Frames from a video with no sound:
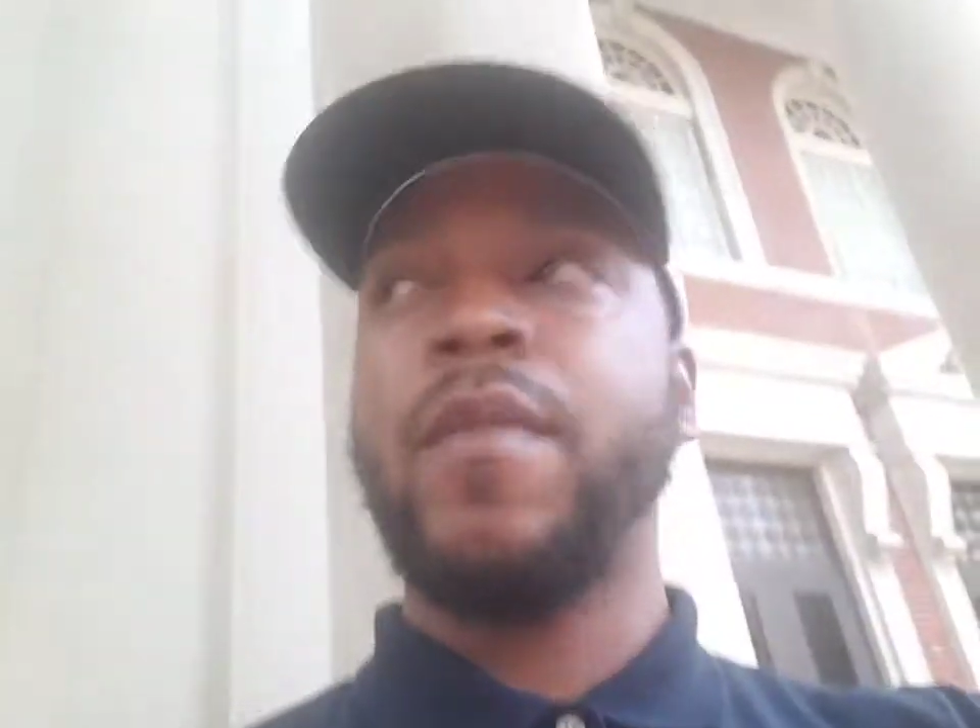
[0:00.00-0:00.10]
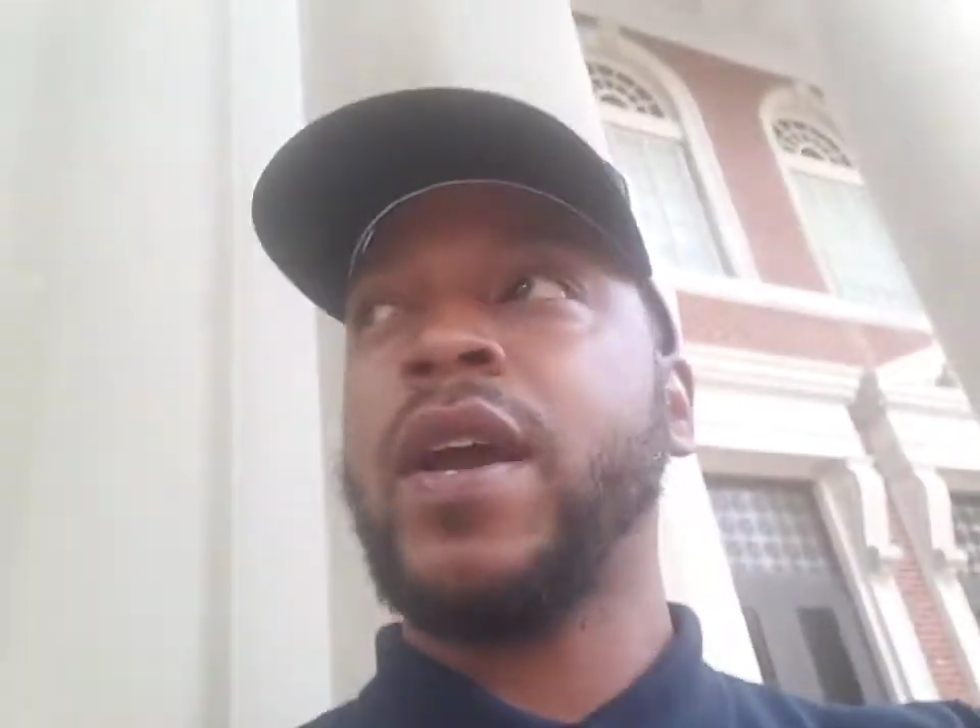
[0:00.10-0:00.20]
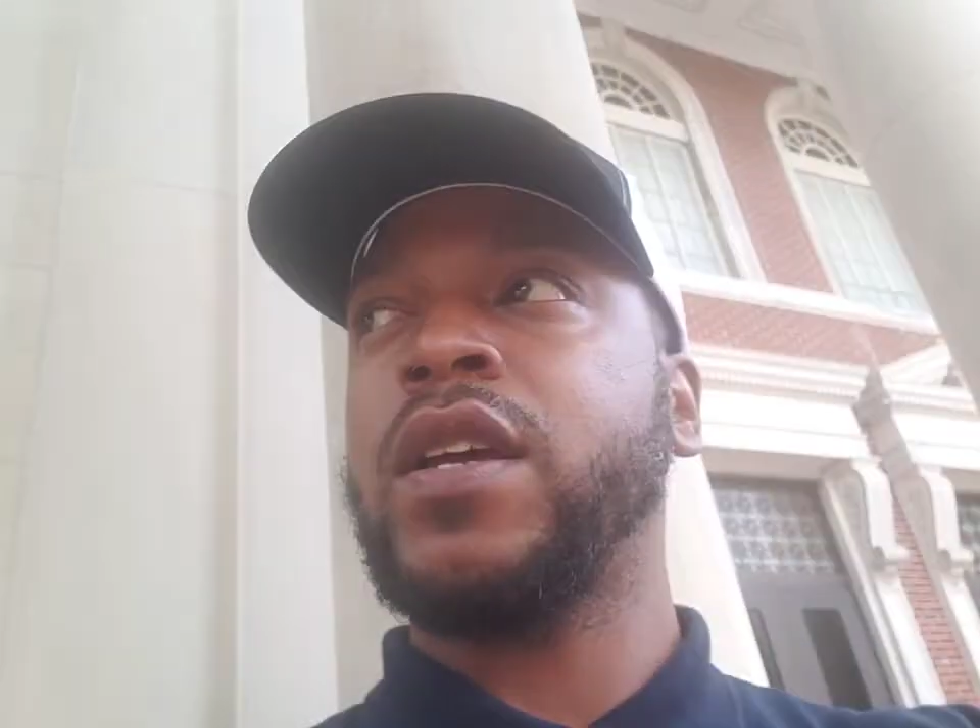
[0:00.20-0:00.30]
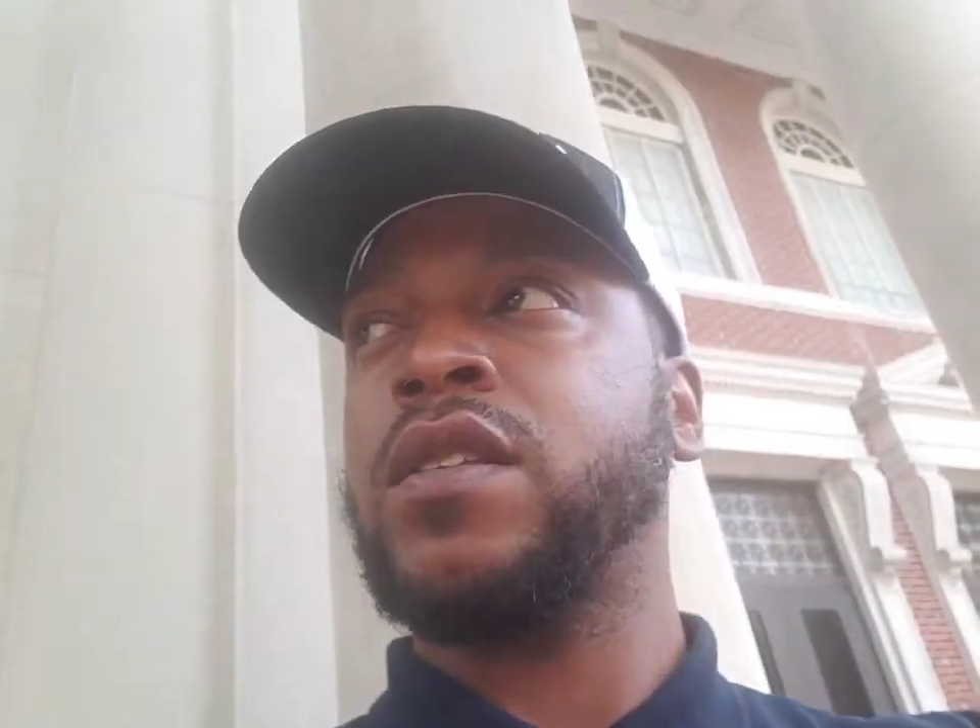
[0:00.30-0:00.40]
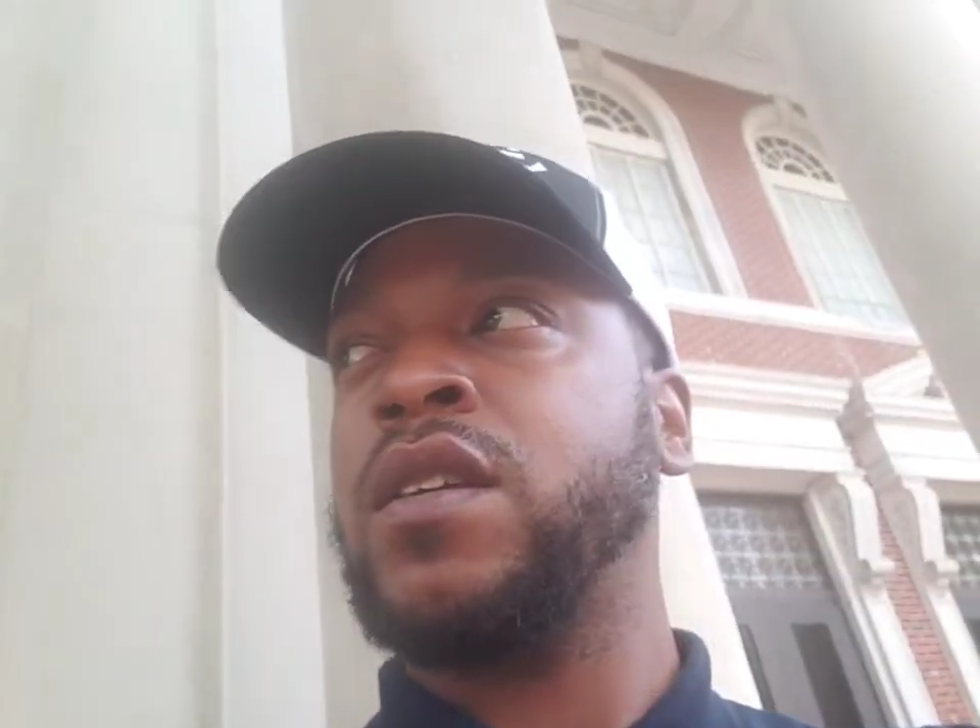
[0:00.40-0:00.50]

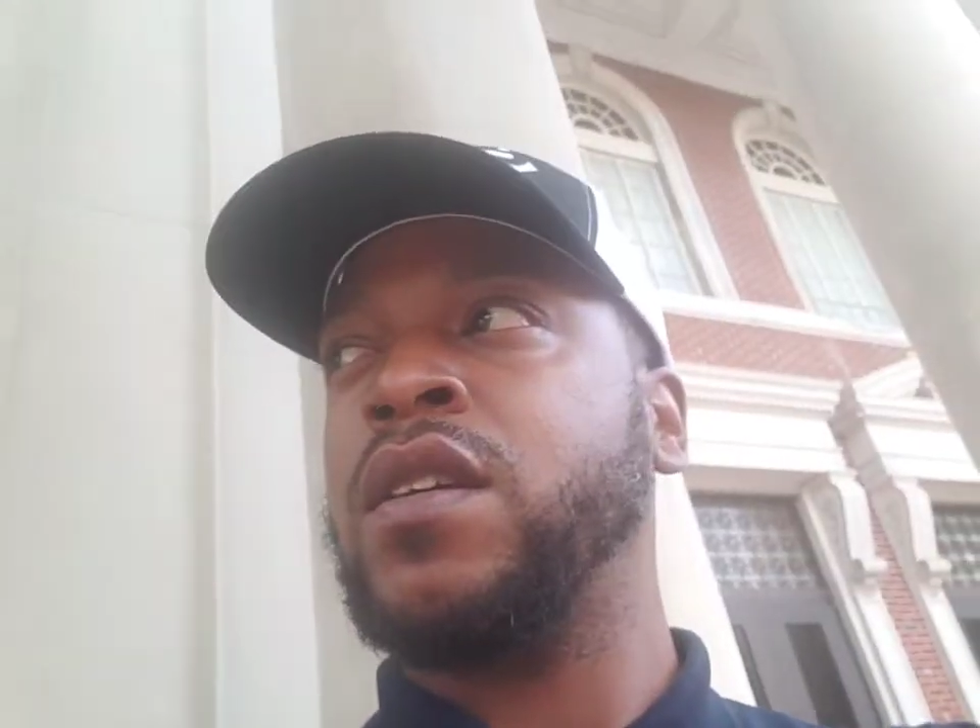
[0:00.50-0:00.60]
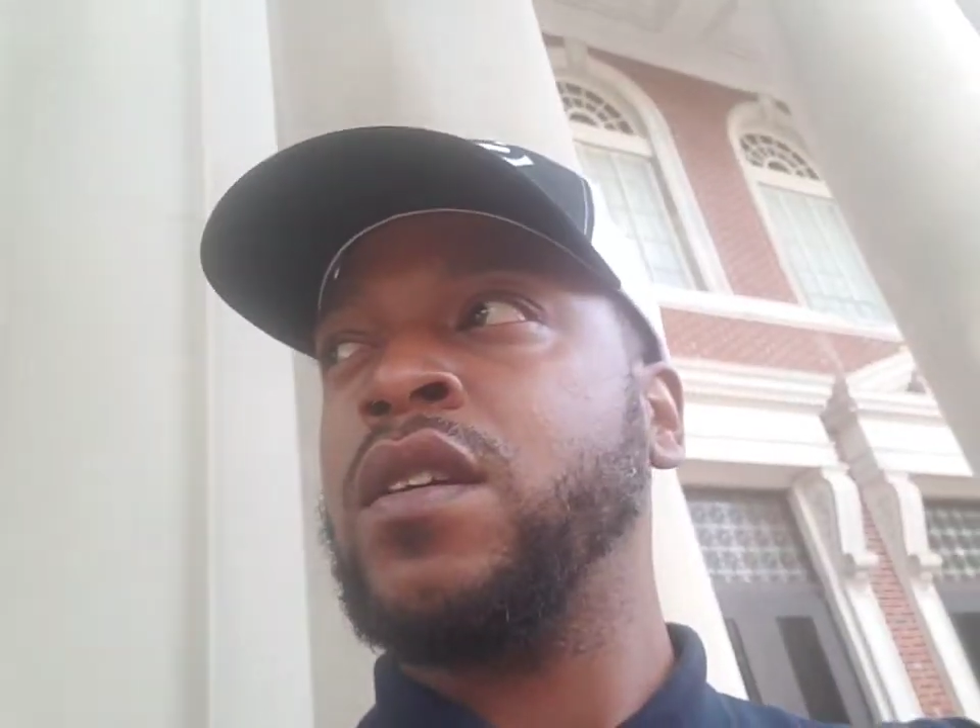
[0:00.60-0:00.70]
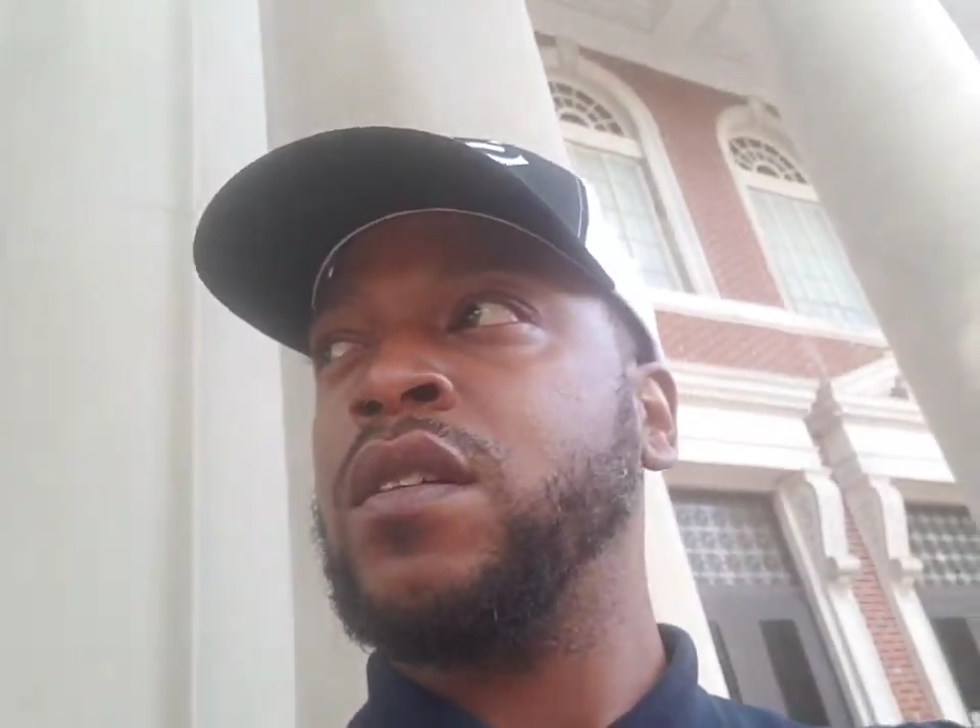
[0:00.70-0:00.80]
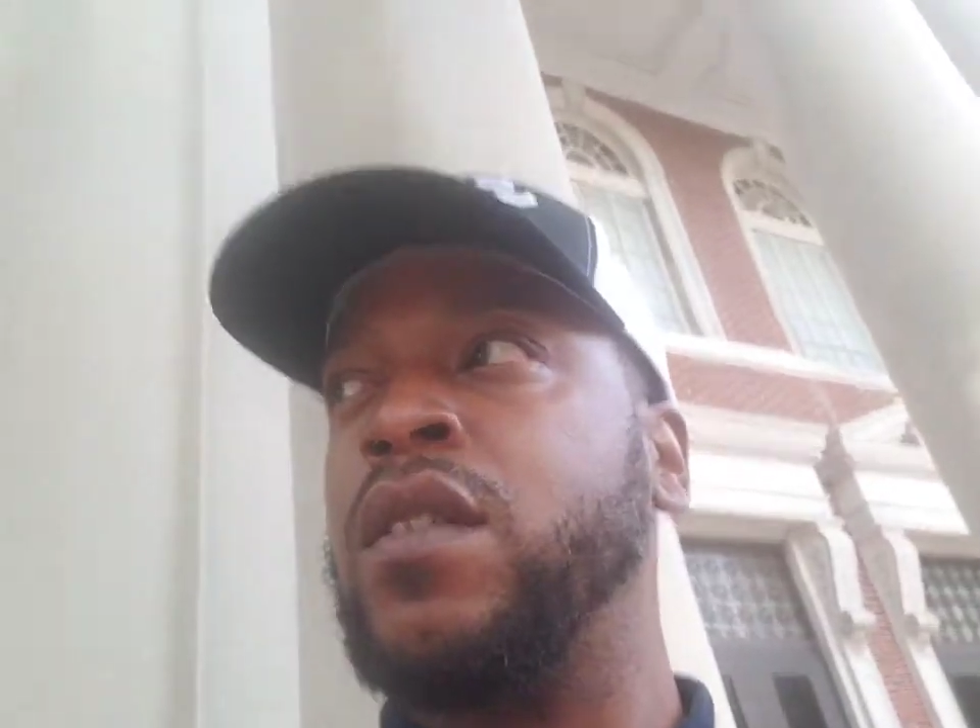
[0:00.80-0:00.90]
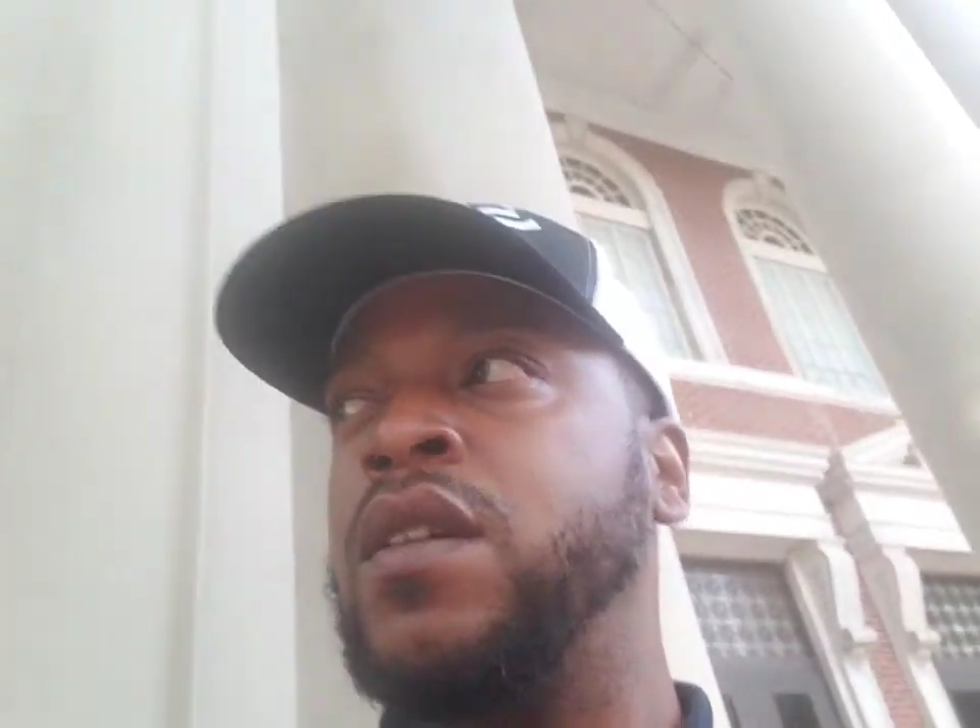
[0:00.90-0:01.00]

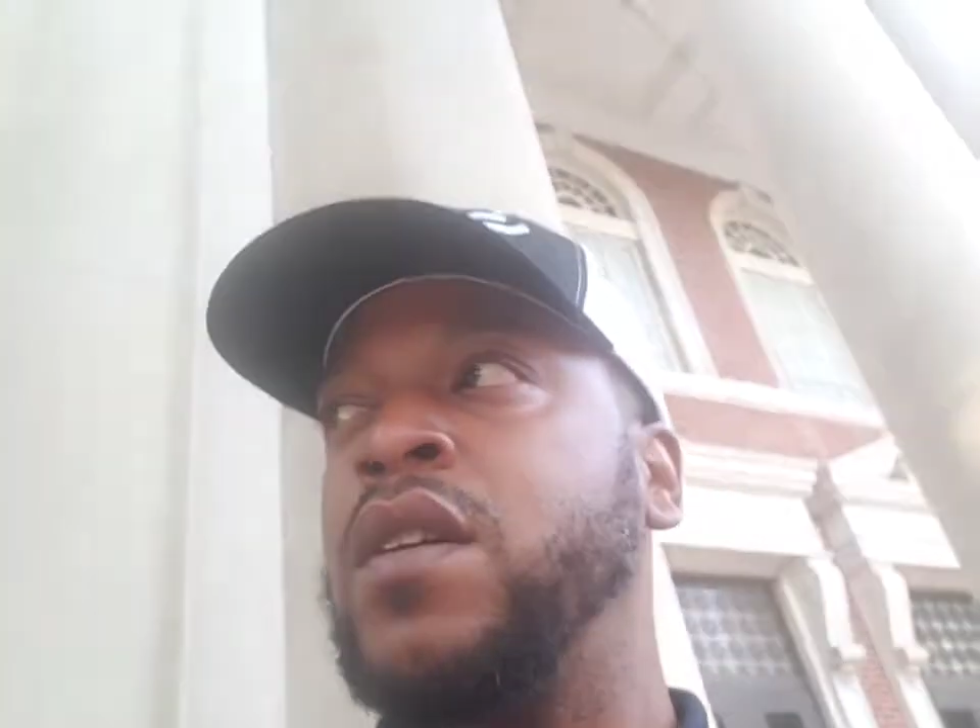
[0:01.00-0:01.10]
Magazine.